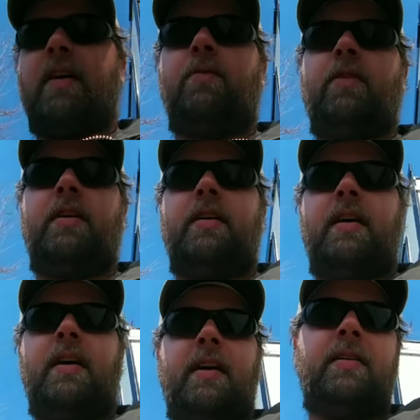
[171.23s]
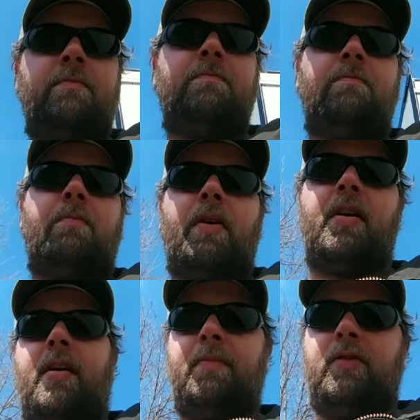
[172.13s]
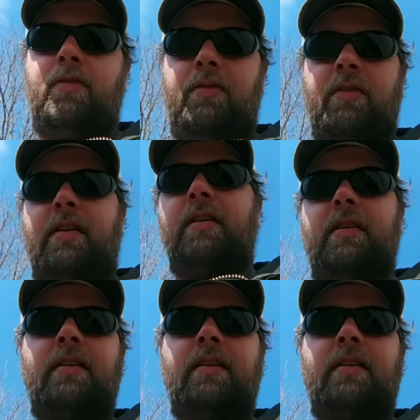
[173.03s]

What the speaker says: would burn up due to a